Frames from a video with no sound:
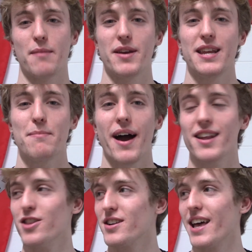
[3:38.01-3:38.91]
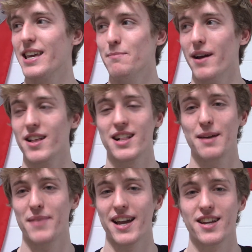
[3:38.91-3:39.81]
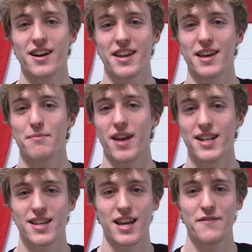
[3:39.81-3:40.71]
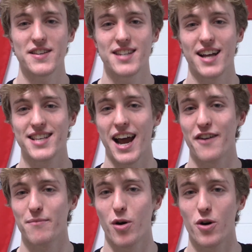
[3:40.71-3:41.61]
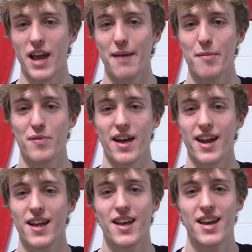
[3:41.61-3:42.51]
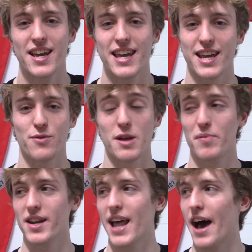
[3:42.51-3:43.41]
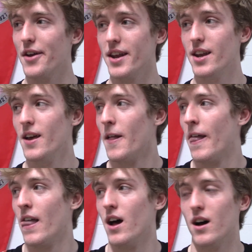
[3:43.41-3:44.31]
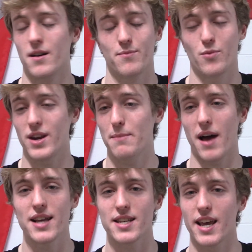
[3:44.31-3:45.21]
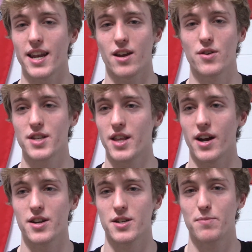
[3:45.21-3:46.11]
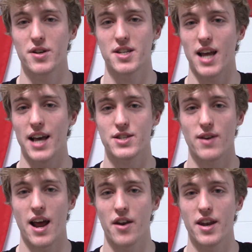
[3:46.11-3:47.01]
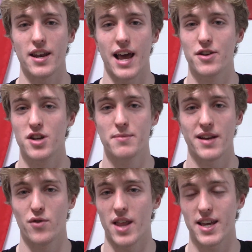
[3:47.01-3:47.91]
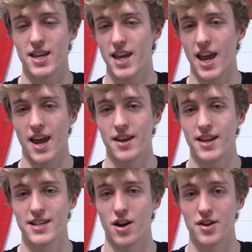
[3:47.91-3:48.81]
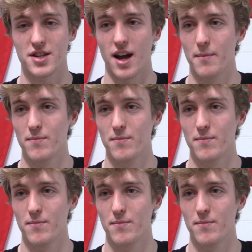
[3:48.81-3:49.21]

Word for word: I mean, he might have looked like he barely clipped that dunk in, but I tell you, if he's not tired from a whole game of play, he can really put it down. And when he buys in and goes in there and just pushes guys around and outjumps everyone like he can, he's hard to stop.